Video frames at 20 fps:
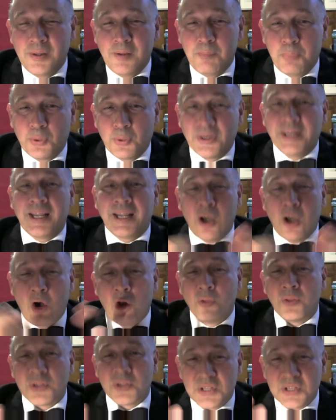Putting it
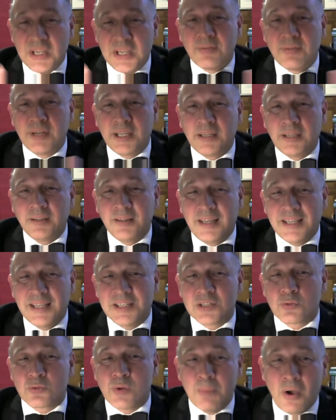on this evening
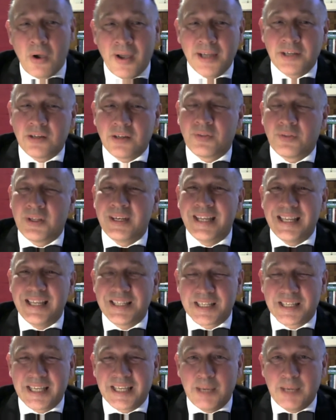is a reminder of the need
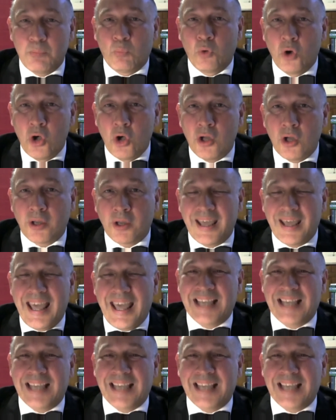to keep work,